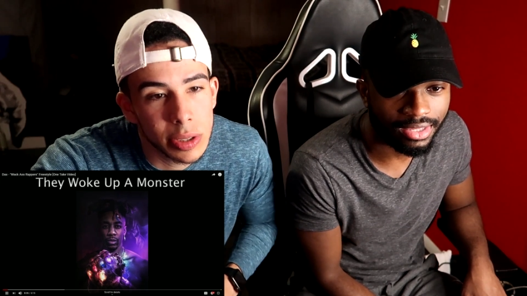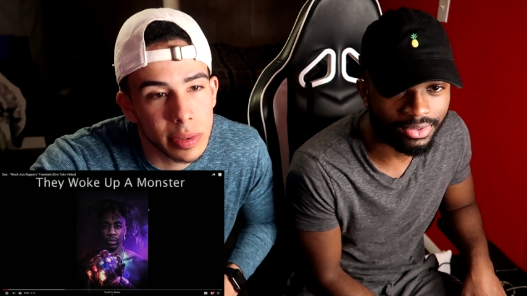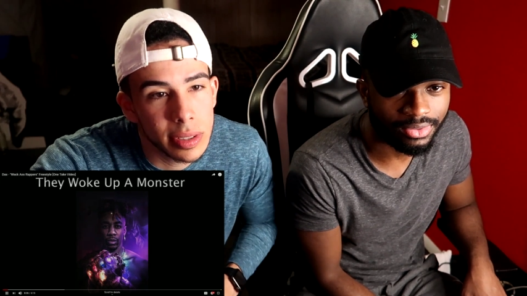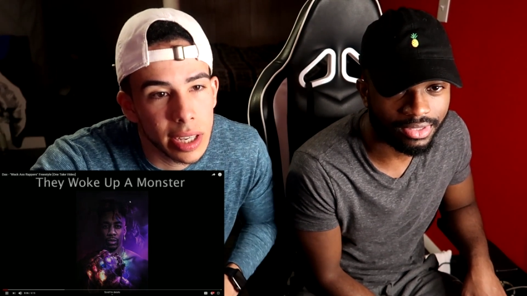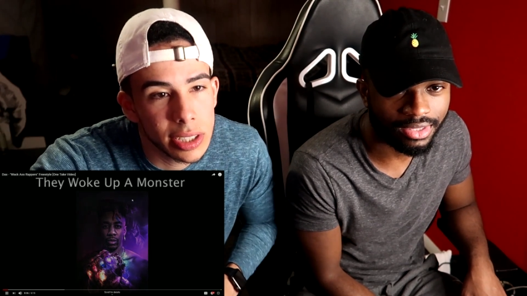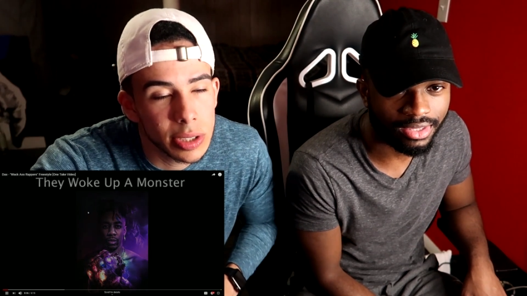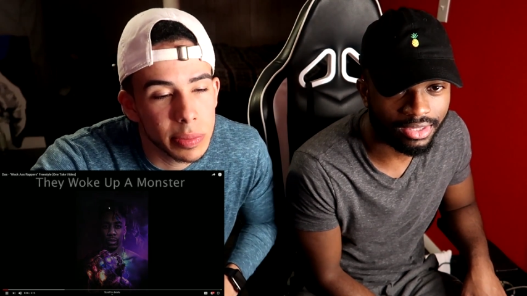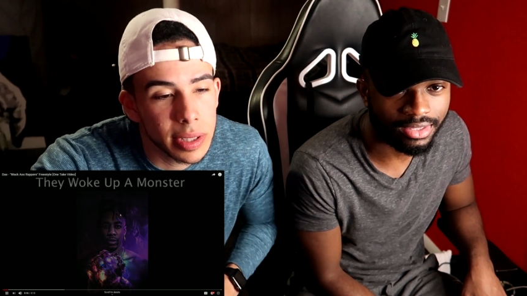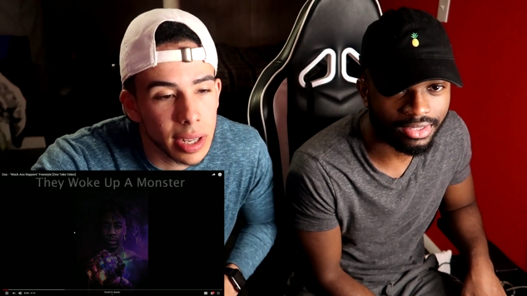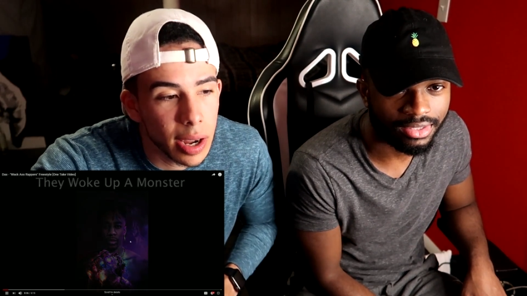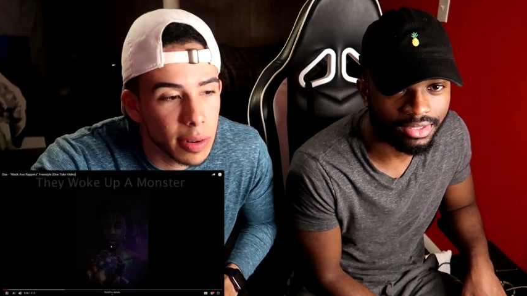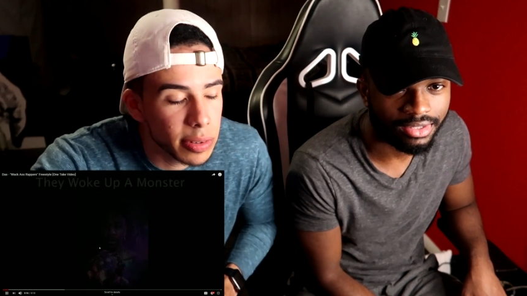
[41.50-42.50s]
Speaker 1: should have been
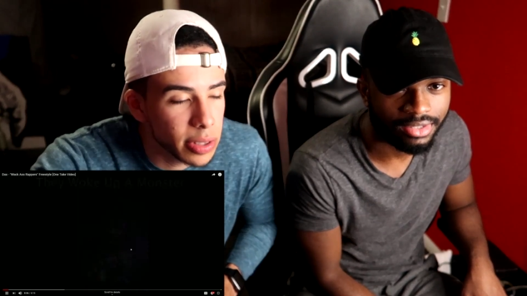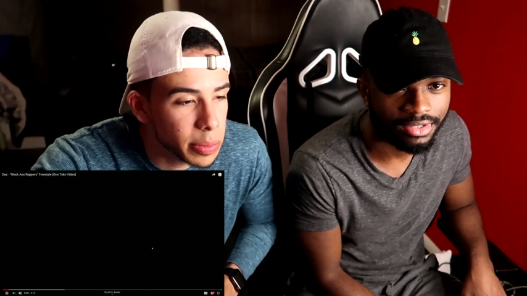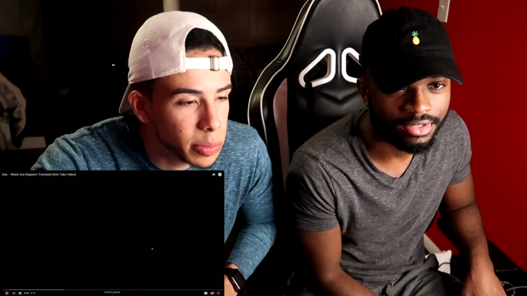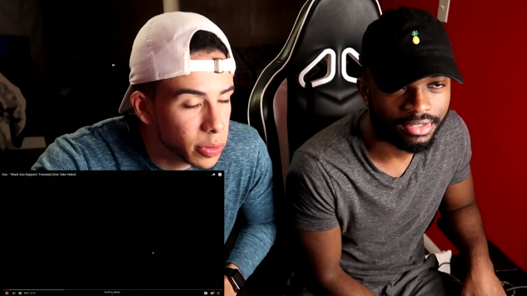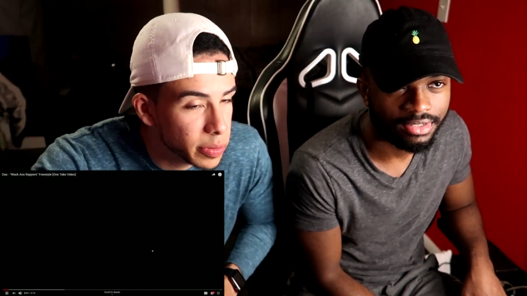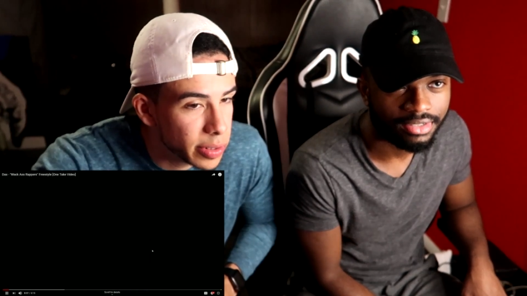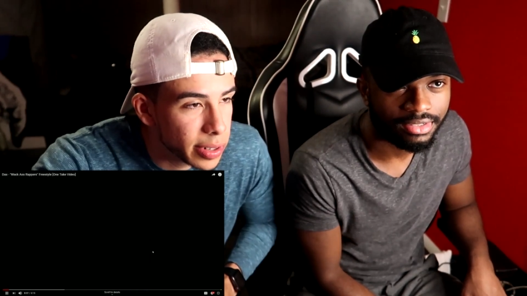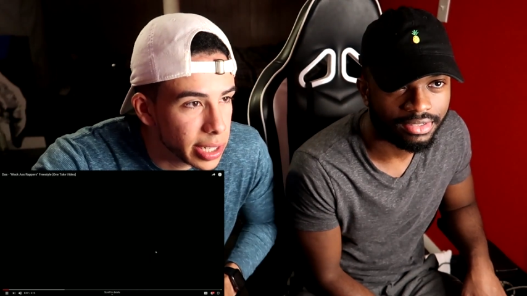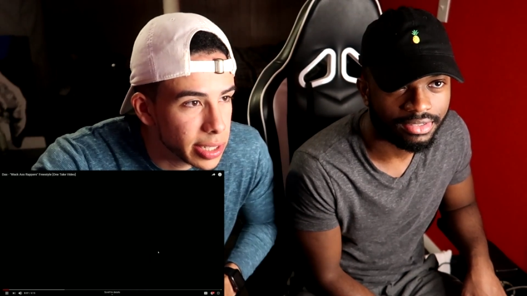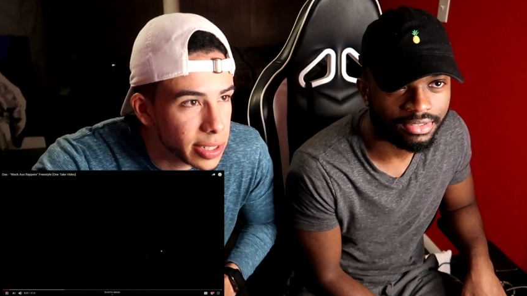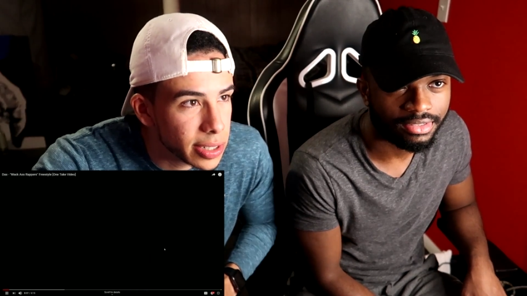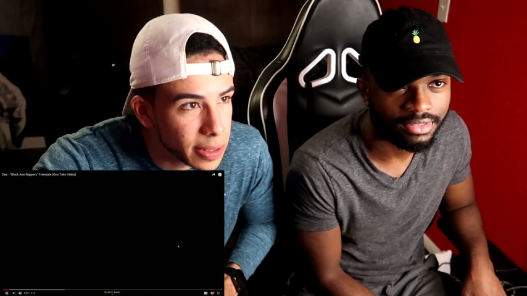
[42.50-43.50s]
the cover of the movie
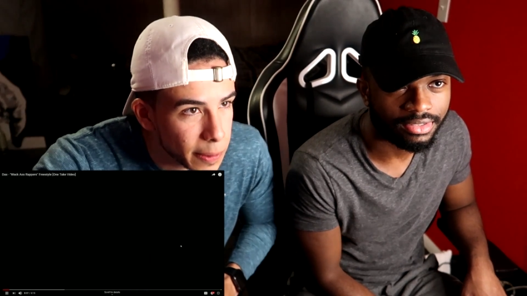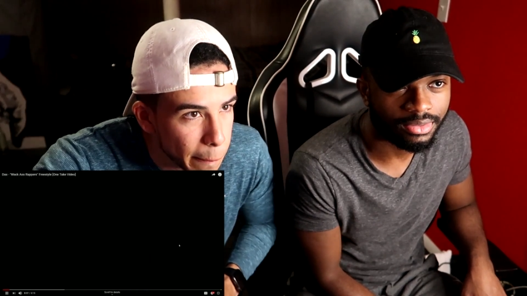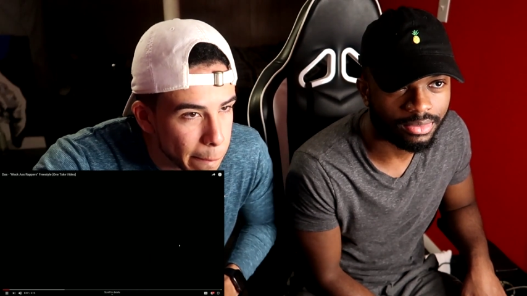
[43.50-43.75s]
right there.